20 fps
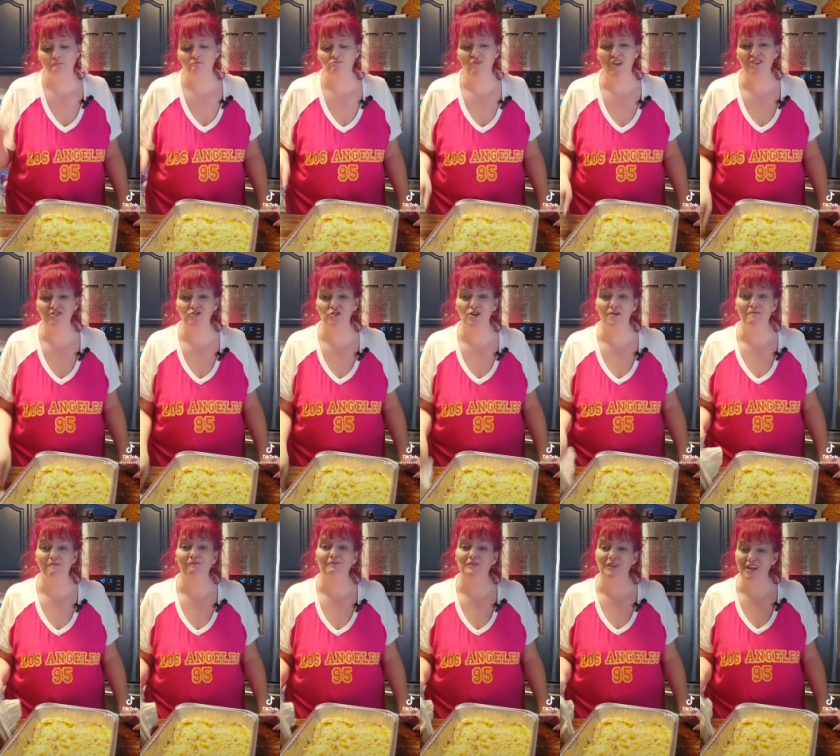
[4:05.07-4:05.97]
That's good.
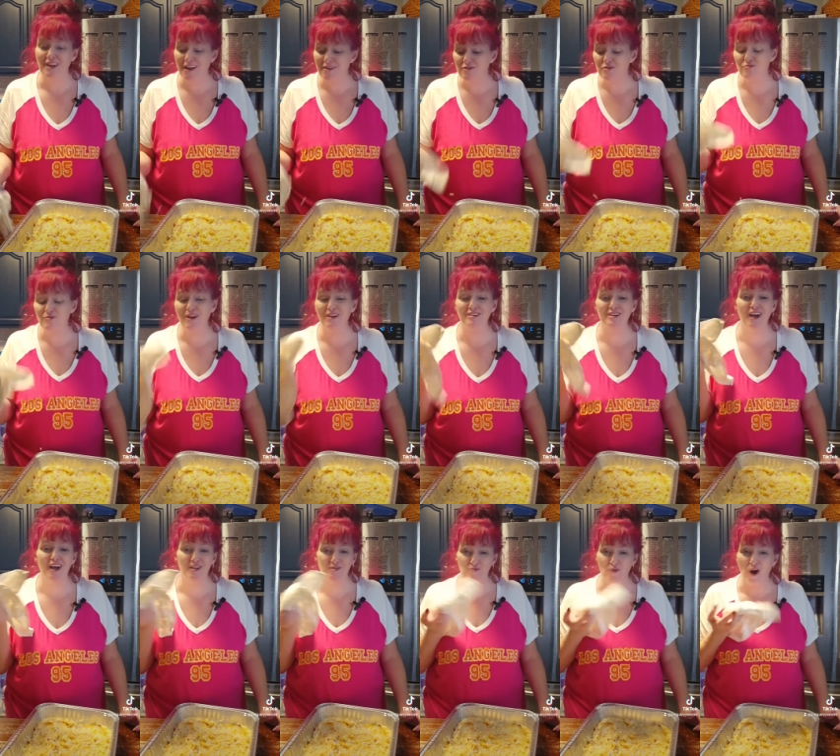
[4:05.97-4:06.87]
And I just realized
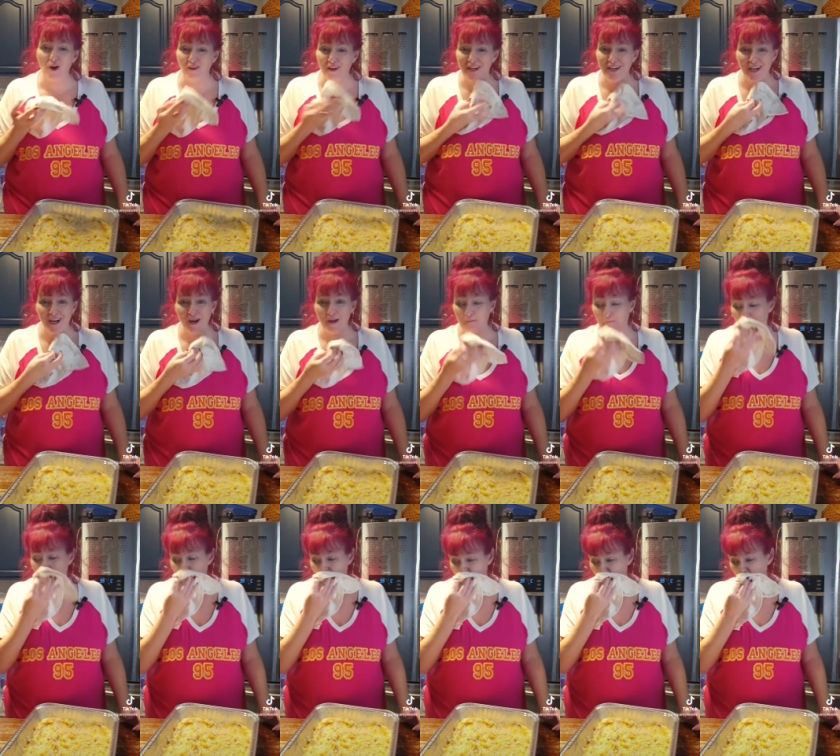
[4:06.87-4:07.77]
that has raw egg in it.
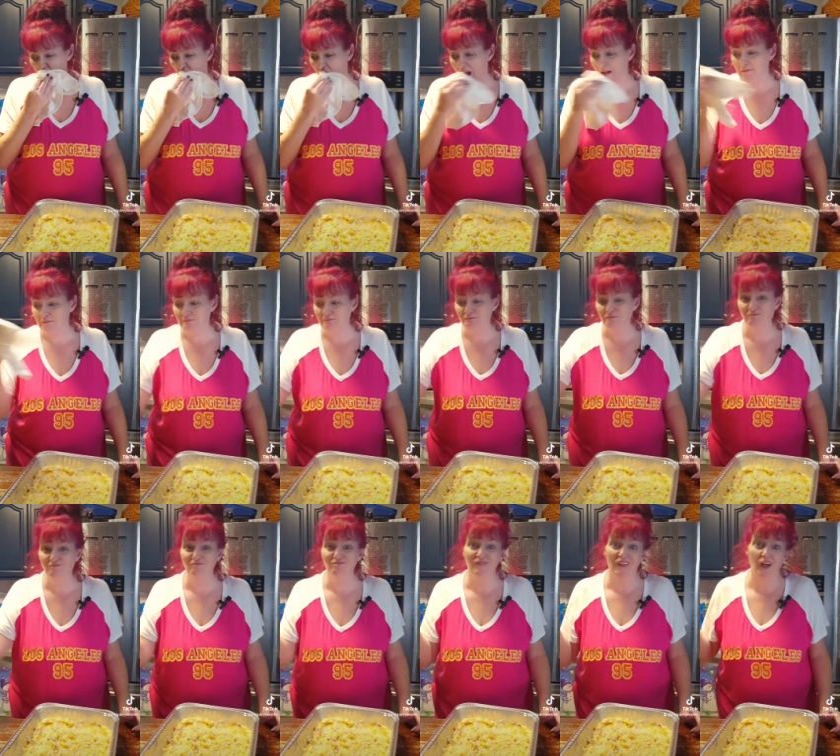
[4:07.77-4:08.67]

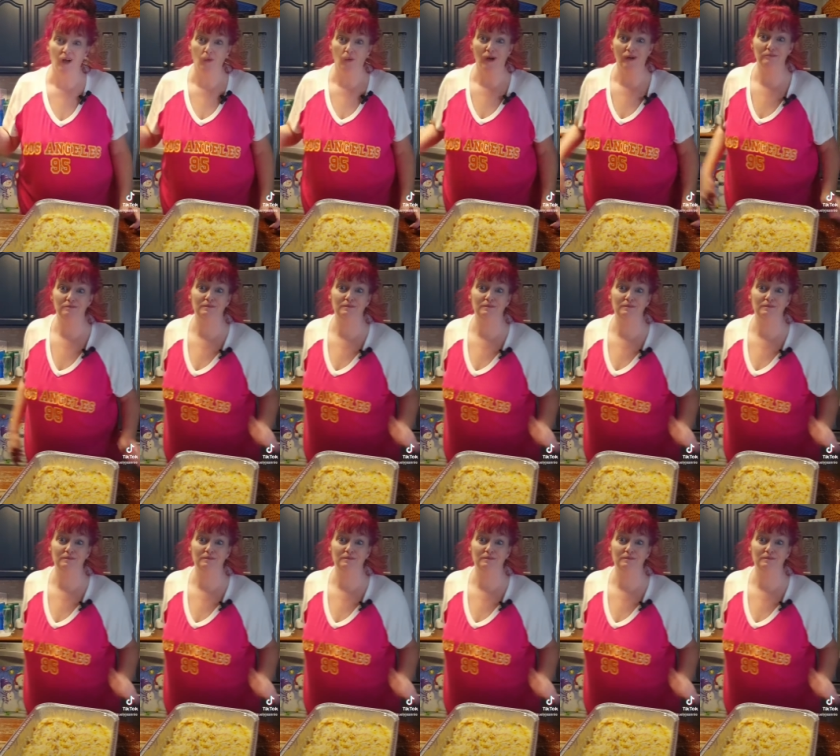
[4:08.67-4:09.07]
Oh well.